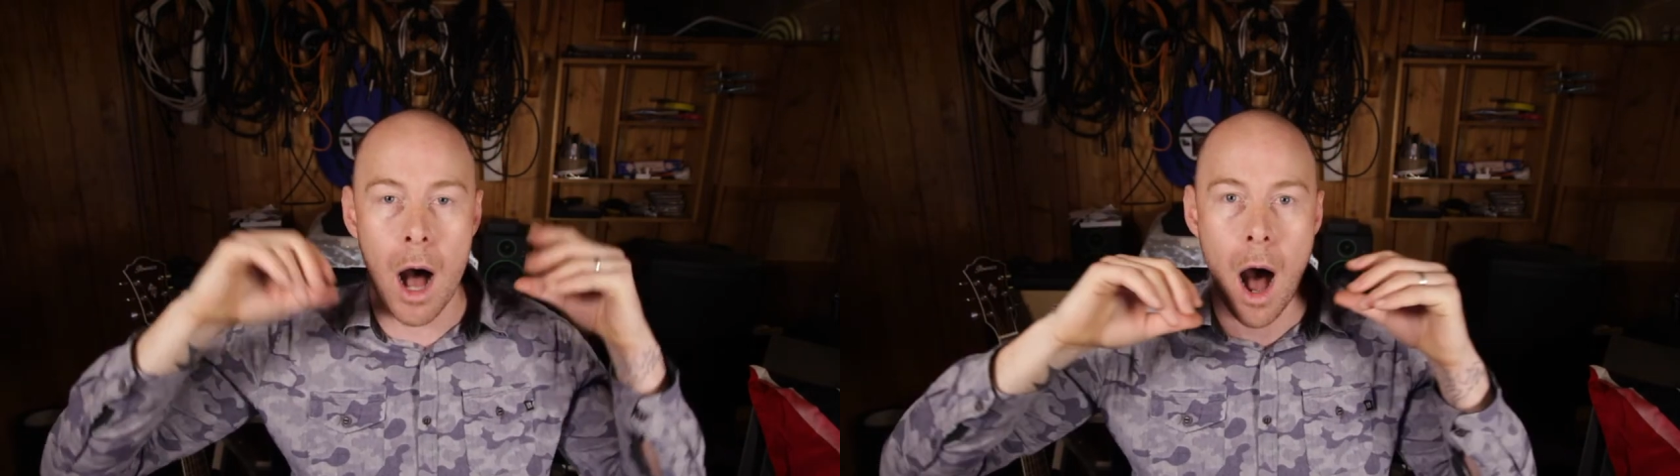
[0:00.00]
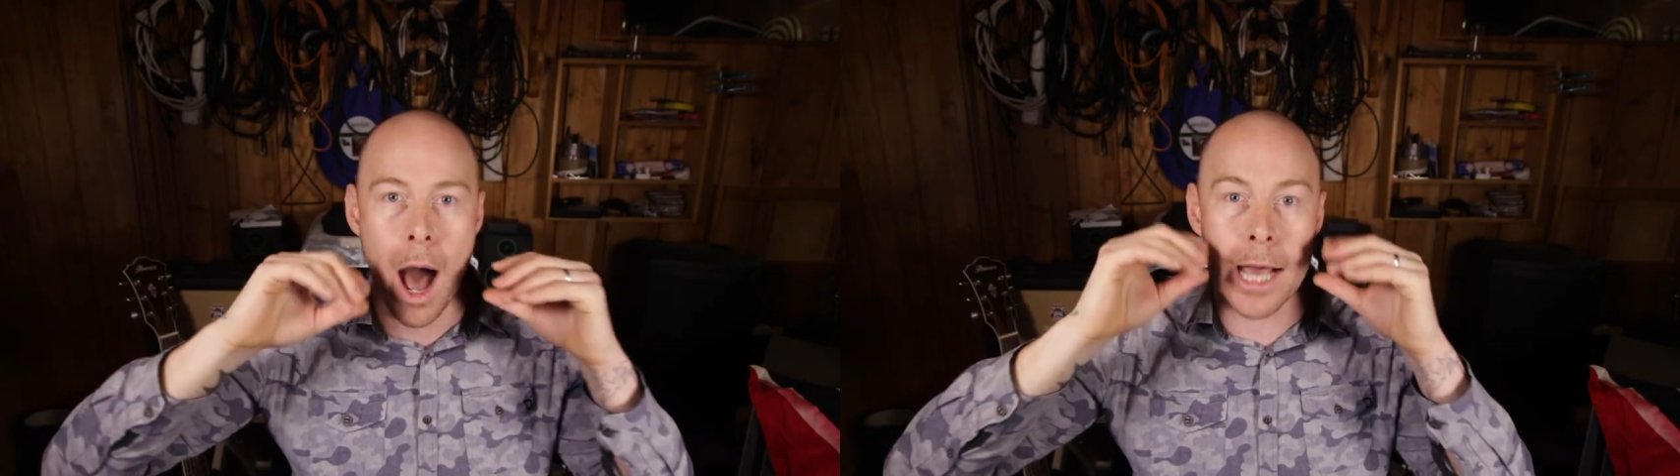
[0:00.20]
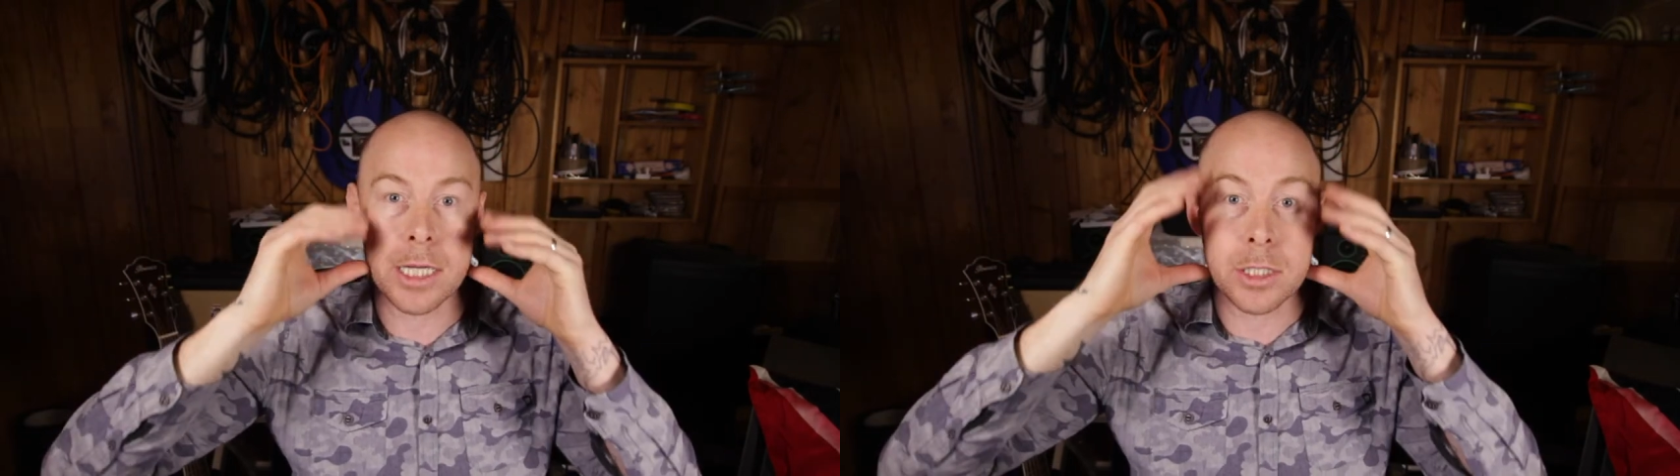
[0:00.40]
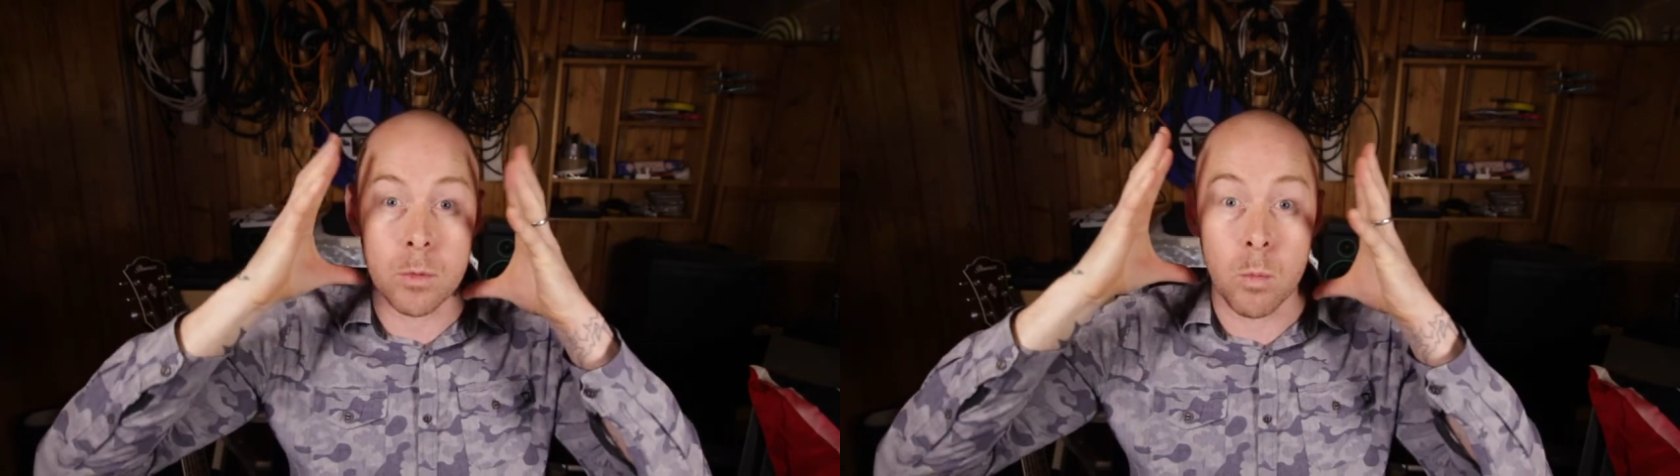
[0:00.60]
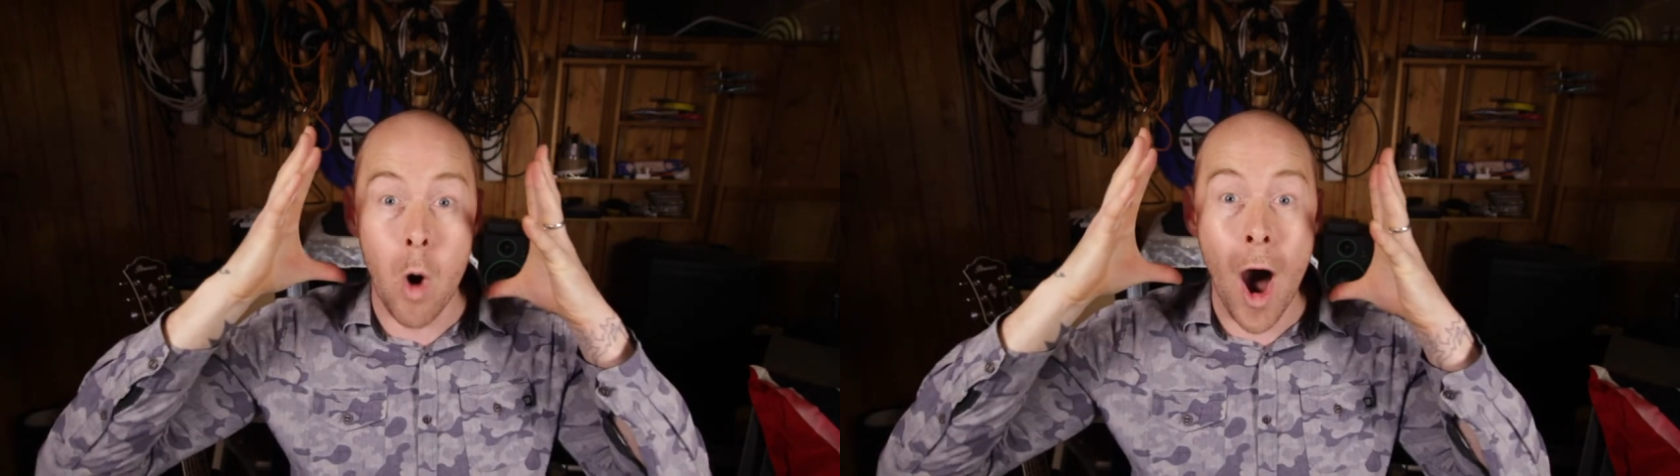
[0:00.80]
eyes
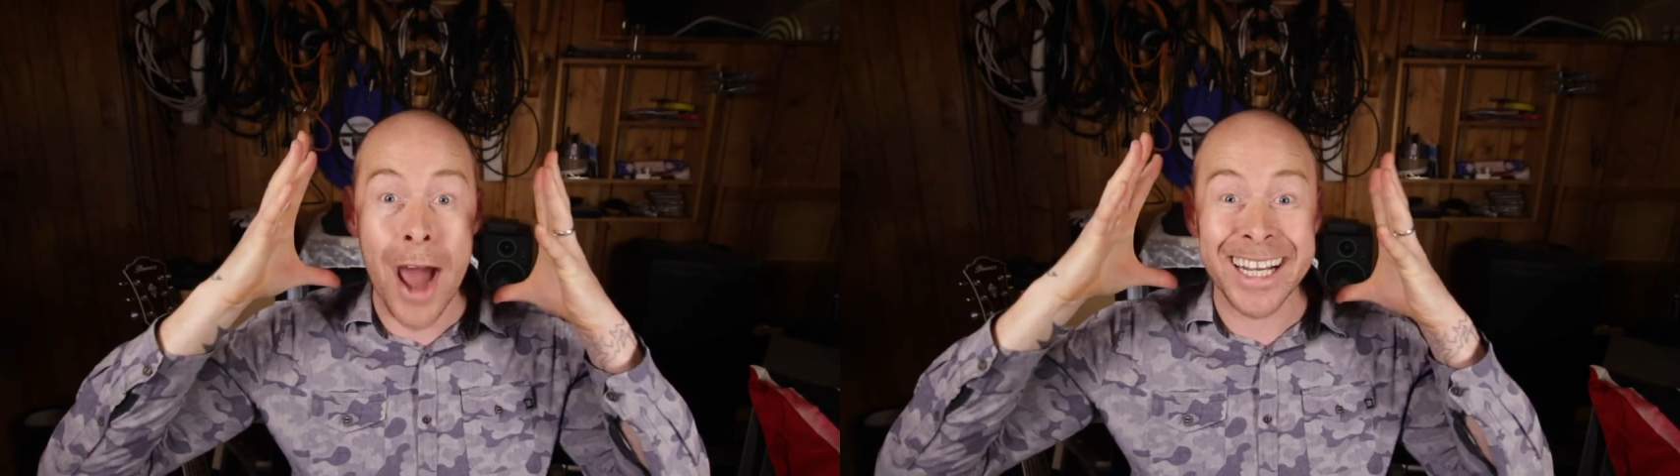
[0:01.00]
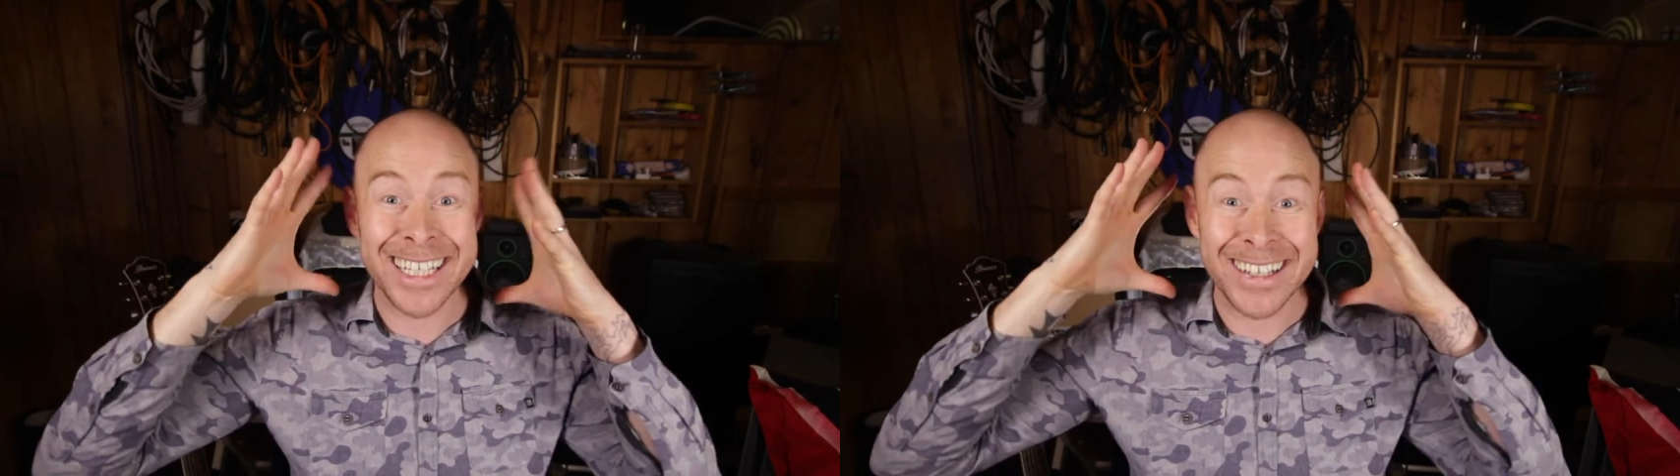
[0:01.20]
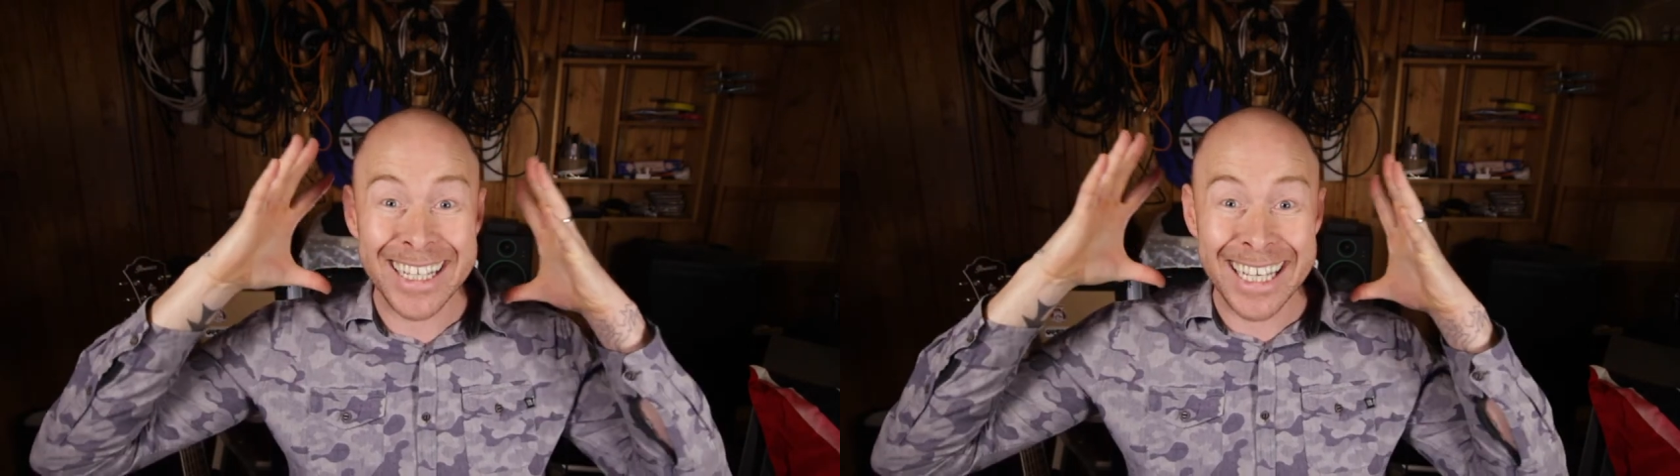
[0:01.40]
and widen your